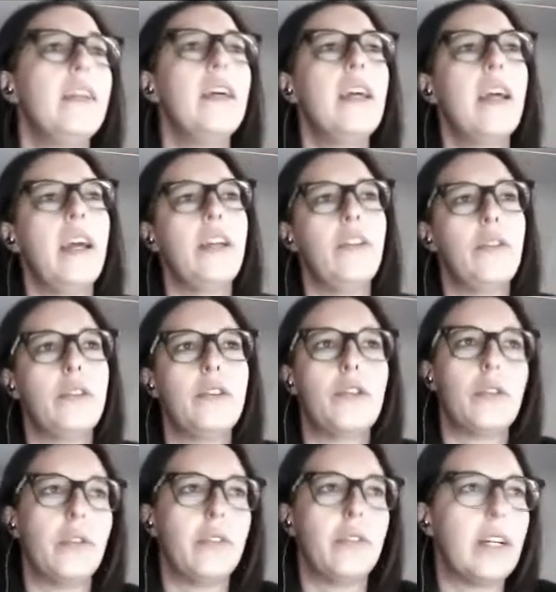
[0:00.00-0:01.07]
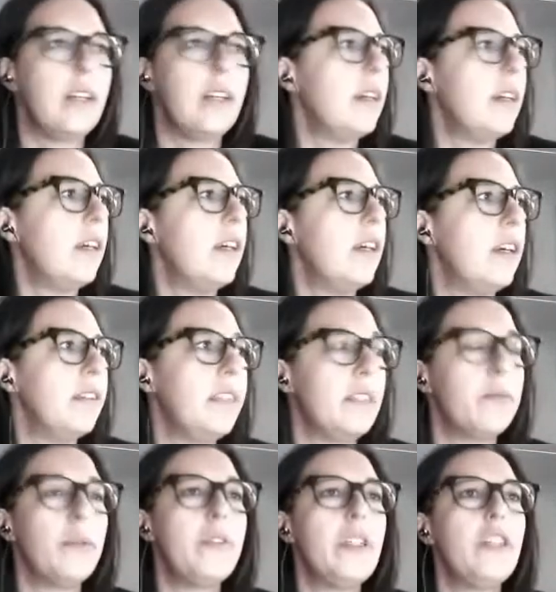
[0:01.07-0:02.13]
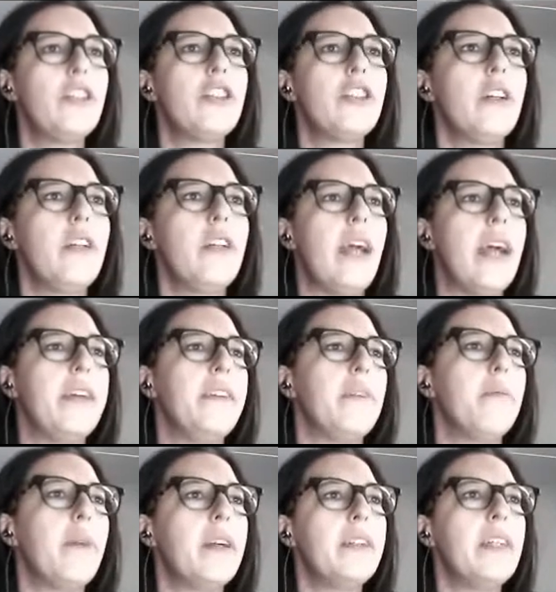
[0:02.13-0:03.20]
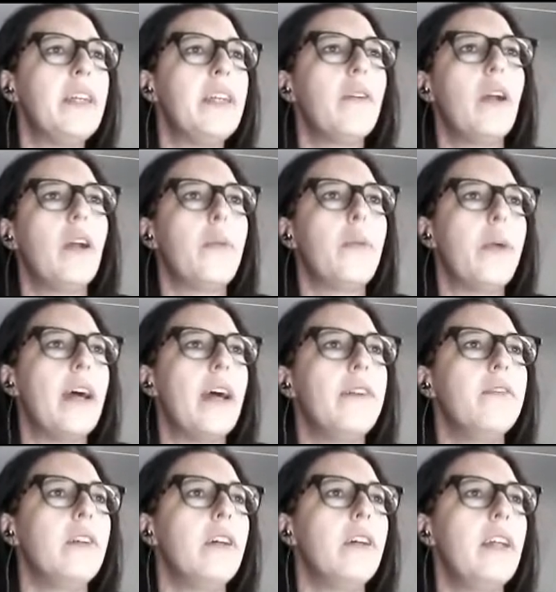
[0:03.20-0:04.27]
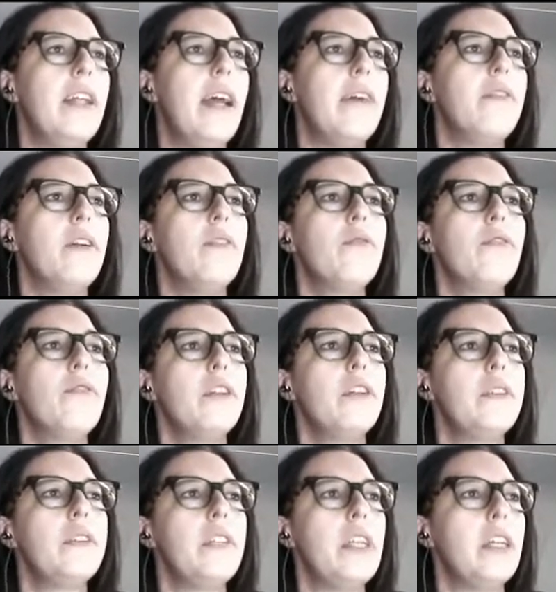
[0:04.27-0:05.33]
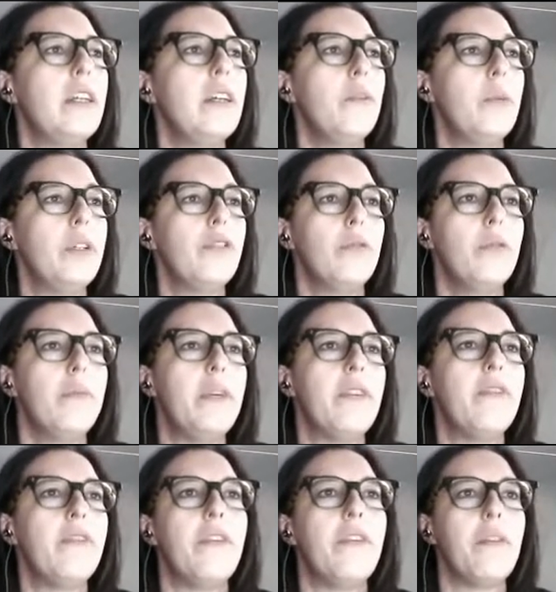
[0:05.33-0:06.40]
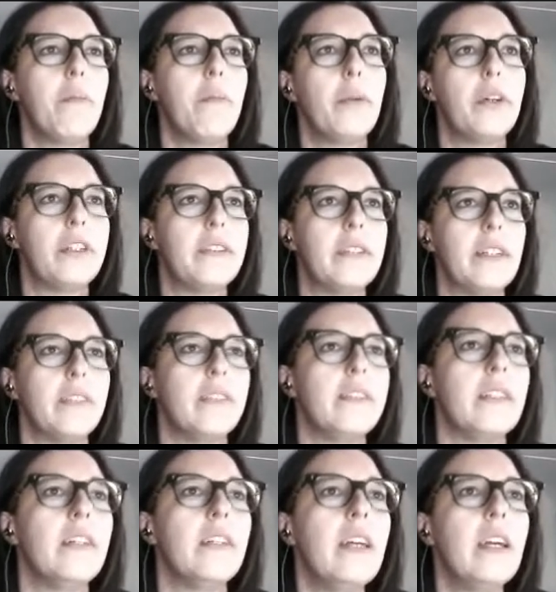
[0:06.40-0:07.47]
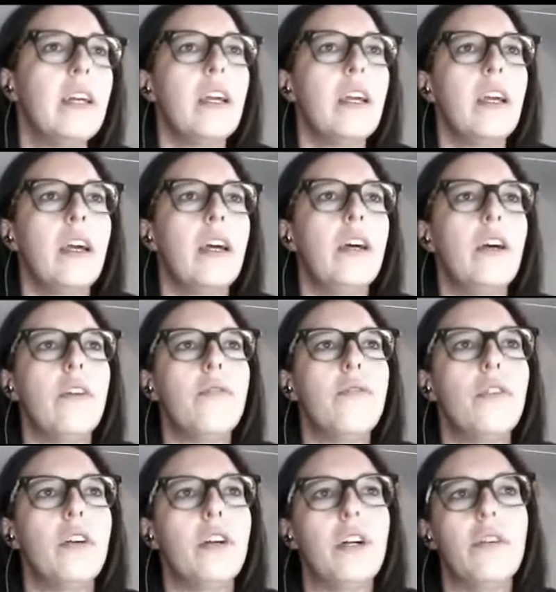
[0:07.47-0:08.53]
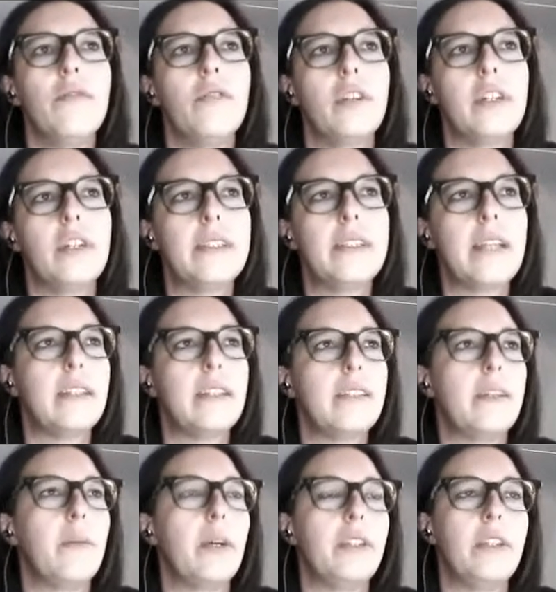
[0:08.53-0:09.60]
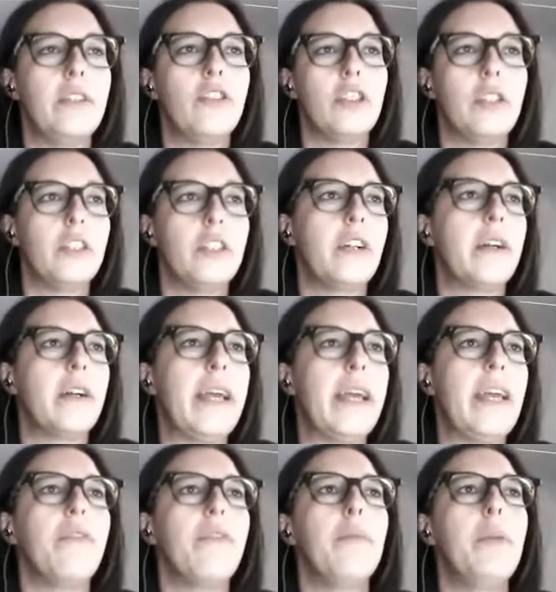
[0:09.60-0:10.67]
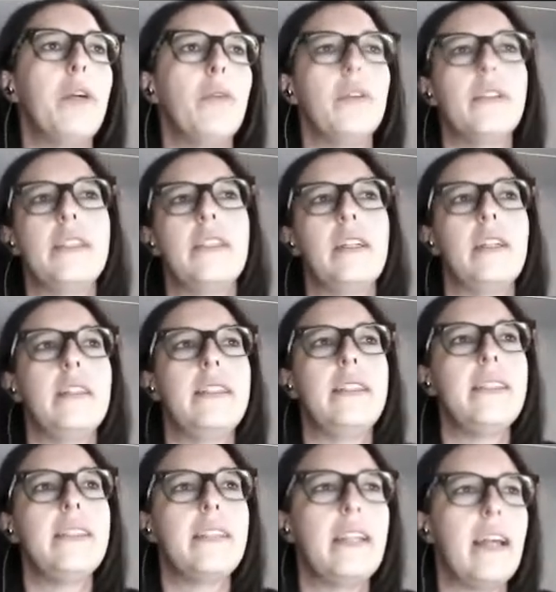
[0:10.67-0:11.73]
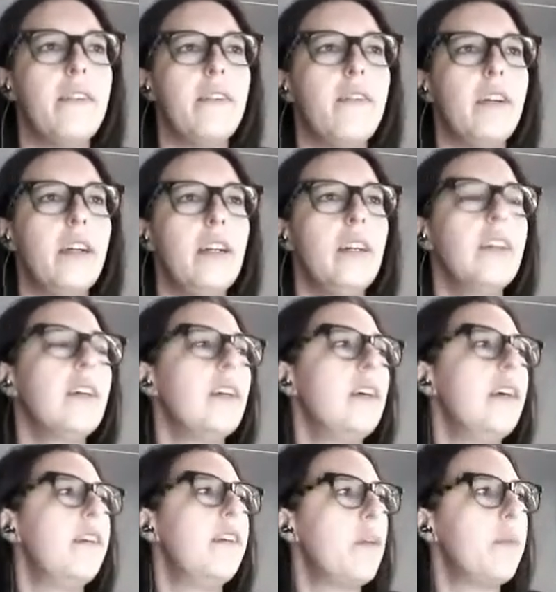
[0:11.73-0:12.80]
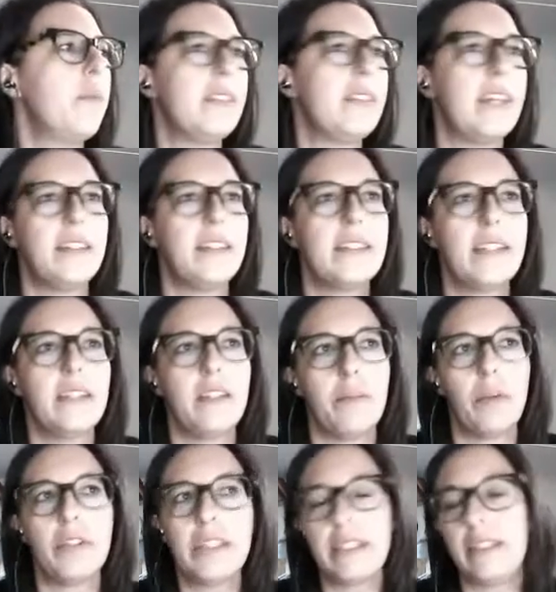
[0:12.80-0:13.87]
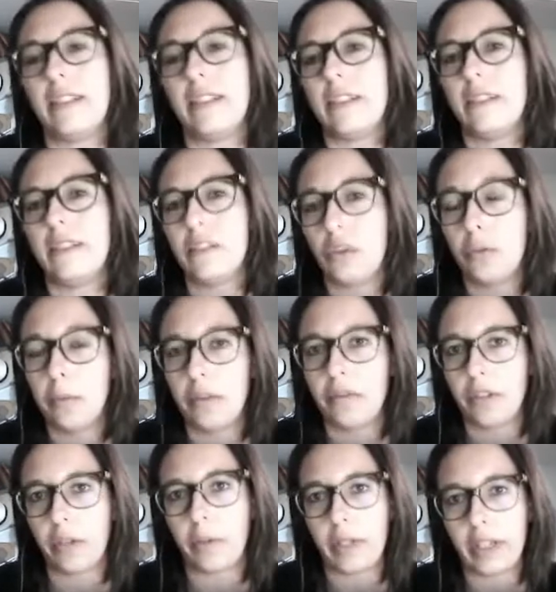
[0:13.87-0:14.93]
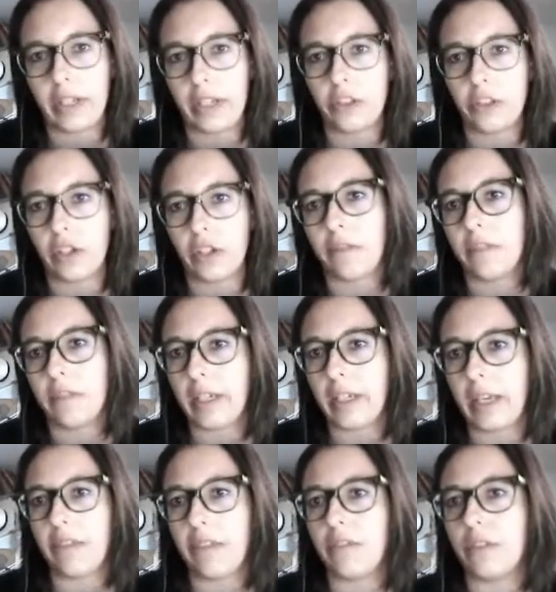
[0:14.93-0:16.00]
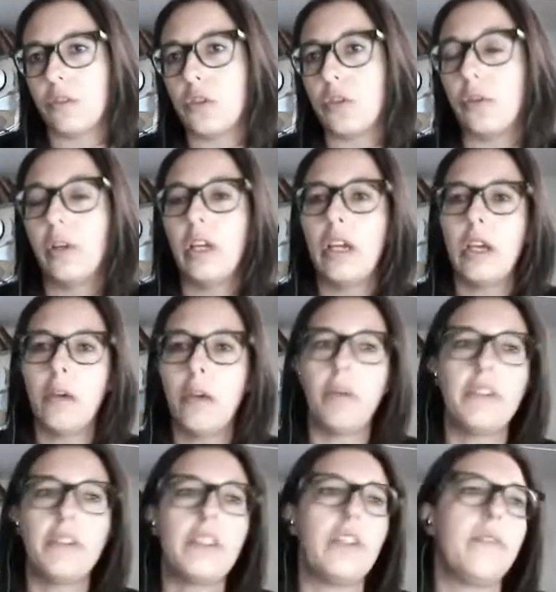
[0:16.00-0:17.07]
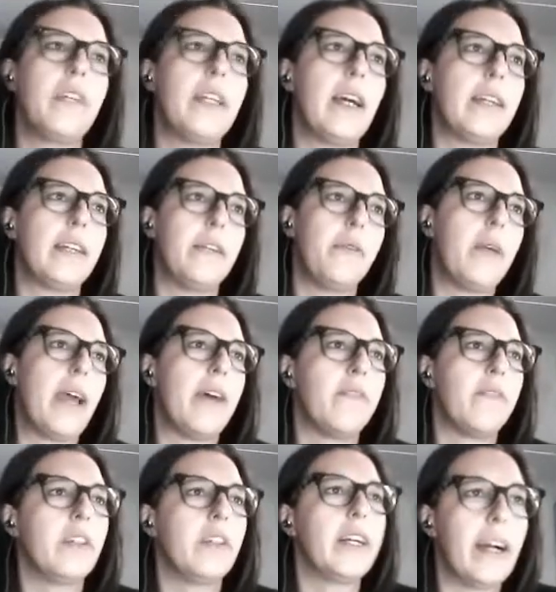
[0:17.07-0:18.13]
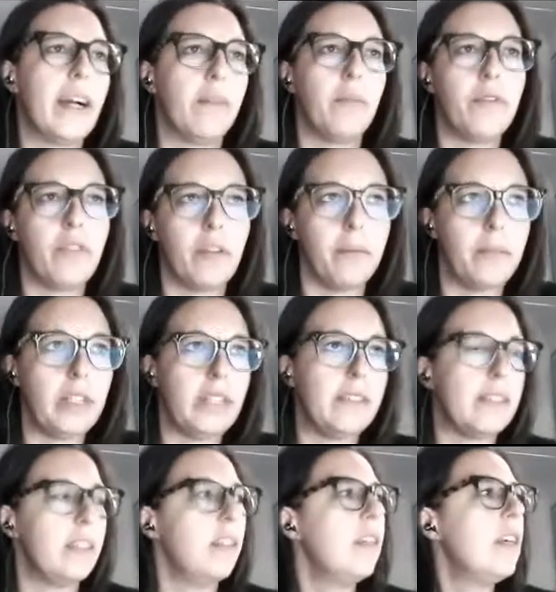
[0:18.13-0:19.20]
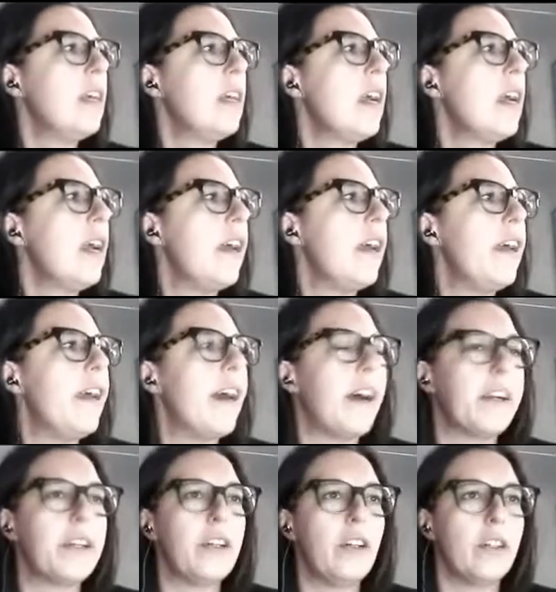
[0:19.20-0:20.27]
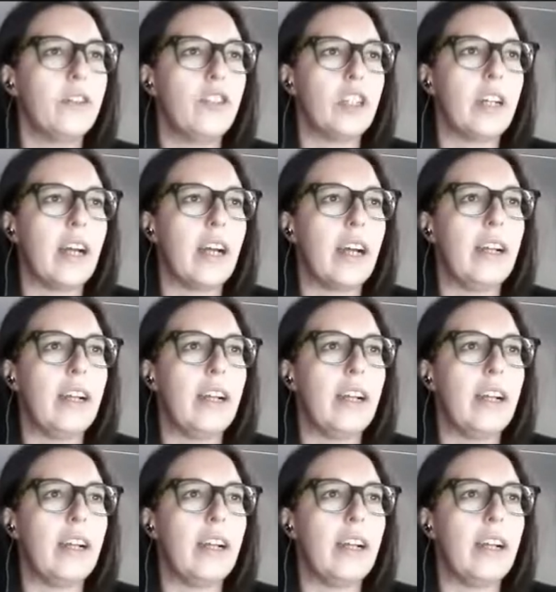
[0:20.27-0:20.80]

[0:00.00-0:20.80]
an horizontal disposition. And in particular, we have level 14, which would be very important for the studies about the Ciota Ciara Cave, because this level represents the most intense human frequentation of the cave. And so most of the data we have come from this archaeological